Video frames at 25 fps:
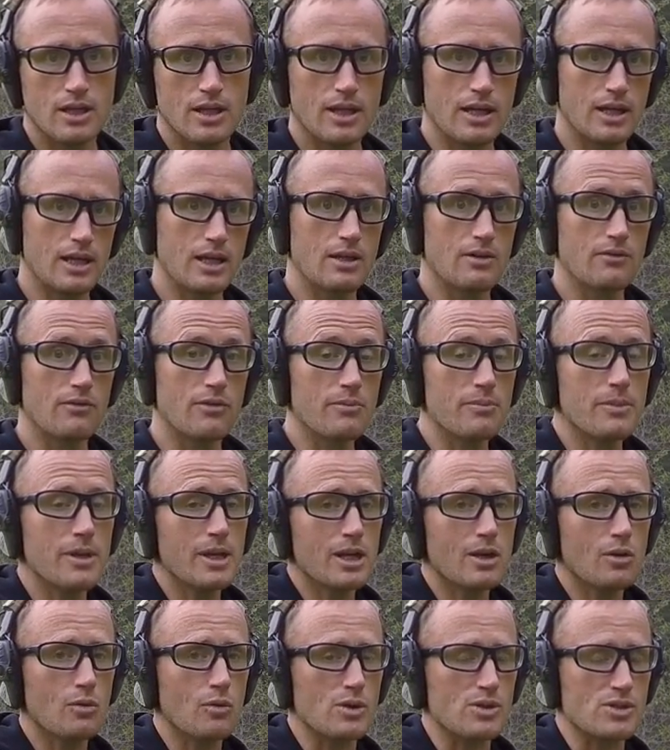And from
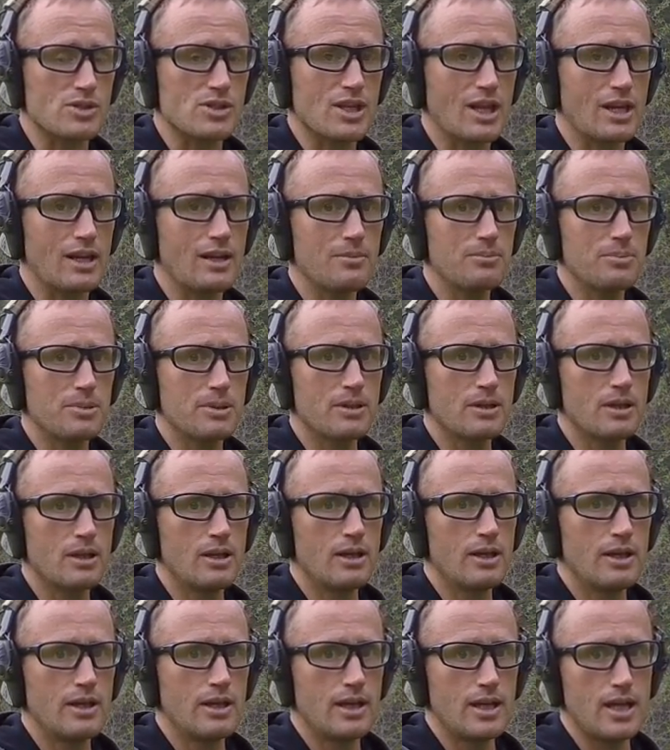there, we're set up
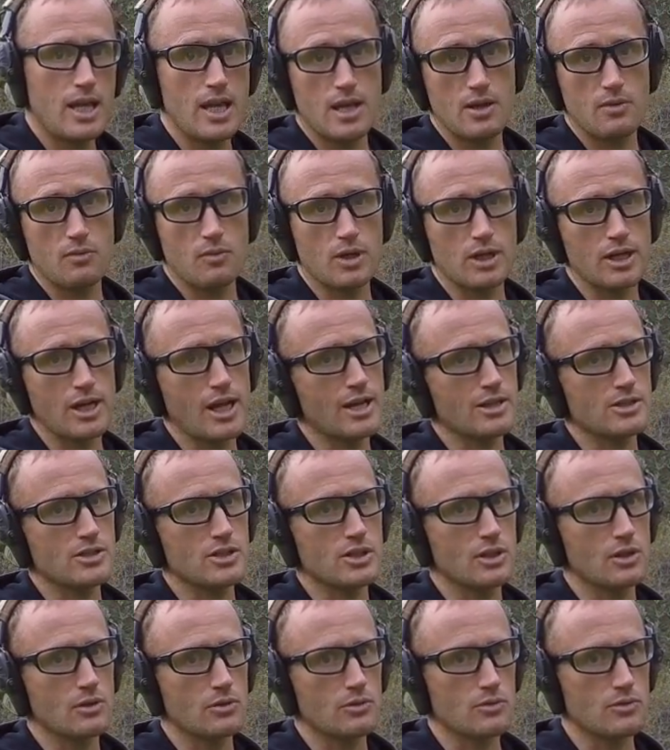and we're gonna
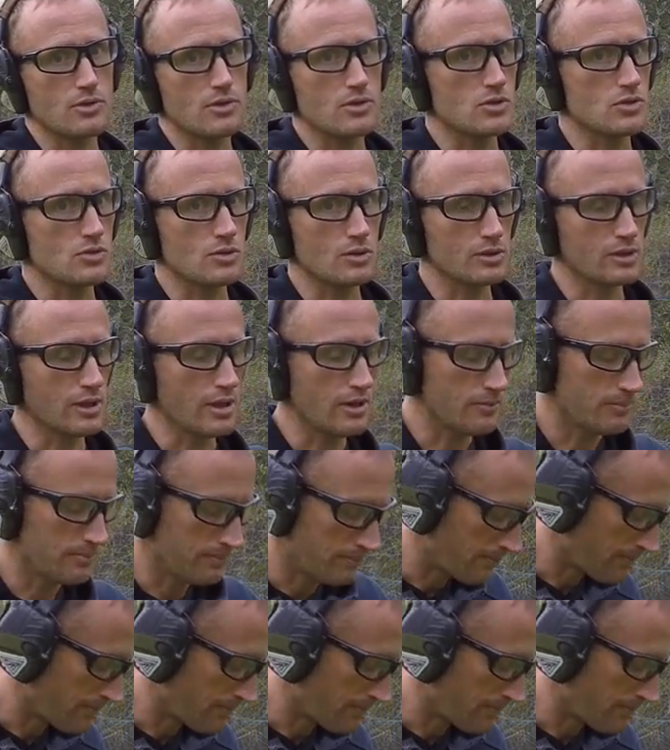actually go through this drill now.